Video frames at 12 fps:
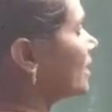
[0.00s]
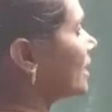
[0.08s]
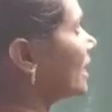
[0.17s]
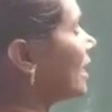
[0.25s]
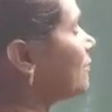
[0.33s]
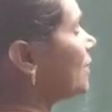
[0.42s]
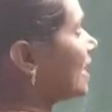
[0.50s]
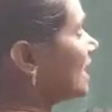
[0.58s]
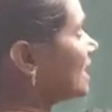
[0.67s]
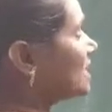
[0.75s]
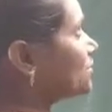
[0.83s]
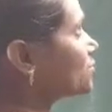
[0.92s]
keep
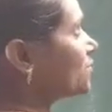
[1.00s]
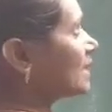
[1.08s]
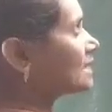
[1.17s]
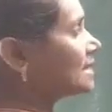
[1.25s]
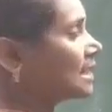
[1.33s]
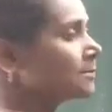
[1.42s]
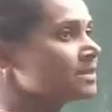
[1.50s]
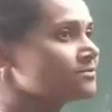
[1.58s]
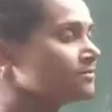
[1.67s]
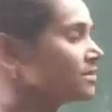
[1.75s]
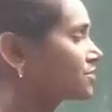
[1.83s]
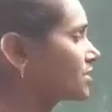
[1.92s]
a raised to x, that means
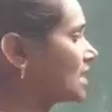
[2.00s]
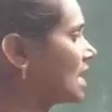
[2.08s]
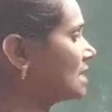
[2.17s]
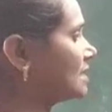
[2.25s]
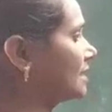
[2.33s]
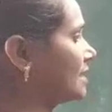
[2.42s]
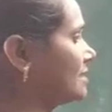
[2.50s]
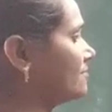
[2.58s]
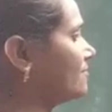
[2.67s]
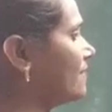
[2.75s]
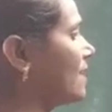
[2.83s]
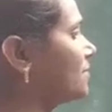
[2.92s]
function as it
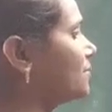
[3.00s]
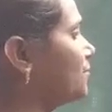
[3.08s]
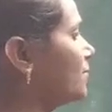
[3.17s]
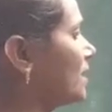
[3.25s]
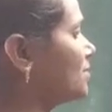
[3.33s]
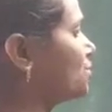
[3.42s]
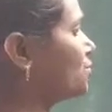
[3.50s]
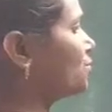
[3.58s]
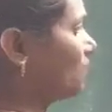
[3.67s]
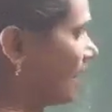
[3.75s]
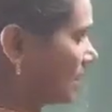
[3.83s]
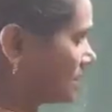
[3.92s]
is, 5 raised
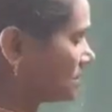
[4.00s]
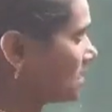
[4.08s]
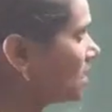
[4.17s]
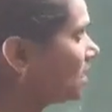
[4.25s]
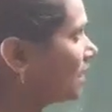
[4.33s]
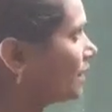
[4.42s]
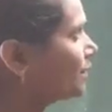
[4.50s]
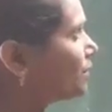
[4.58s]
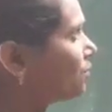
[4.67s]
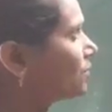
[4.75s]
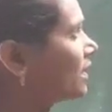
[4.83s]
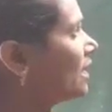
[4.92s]
to x,
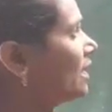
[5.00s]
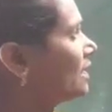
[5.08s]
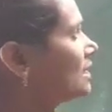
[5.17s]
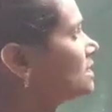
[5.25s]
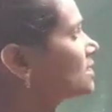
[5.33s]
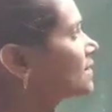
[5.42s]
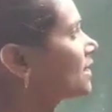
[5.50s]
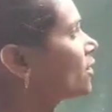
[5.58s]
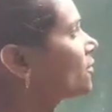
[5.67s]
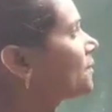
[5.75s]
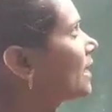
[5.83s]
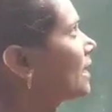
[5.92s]
into here instead
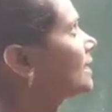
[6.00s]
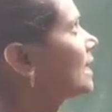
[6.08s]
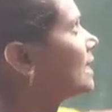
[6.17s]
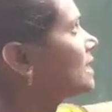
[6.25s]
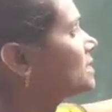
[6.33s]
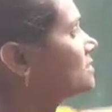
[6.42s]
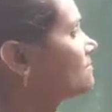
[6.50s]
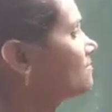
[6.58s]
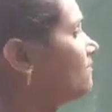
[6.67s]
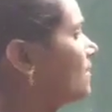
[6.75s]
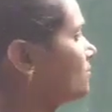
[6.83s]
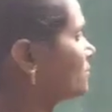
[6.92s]
of a there is
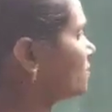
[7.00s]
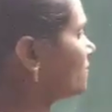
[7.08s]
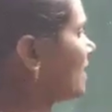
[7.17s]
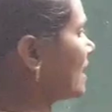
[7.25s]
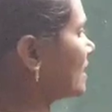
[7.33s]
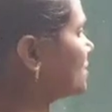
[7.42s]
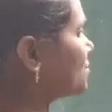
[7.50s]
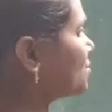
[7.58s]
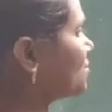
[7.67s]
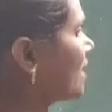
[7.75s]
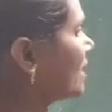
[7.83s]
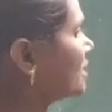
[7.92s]
5. So 5 raised
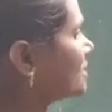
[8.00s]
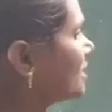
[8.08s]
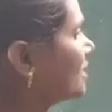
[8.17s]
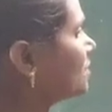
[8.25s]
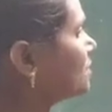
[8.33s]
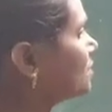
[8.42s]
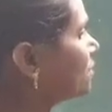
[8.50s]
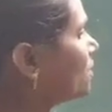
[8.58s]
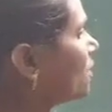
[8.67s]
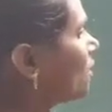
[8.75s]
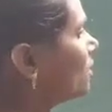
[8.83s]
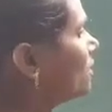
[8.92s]
to x into
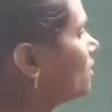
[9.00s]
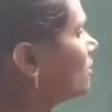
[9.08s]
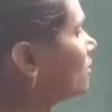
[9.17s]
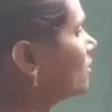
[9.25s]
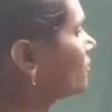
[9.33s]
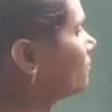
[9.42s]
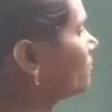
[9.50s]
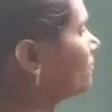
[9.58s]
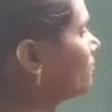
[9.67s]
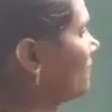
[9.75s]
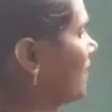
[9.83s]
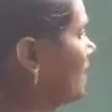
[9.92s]
log
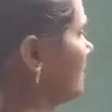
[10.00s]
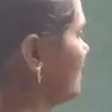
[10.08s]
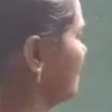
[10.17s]
5.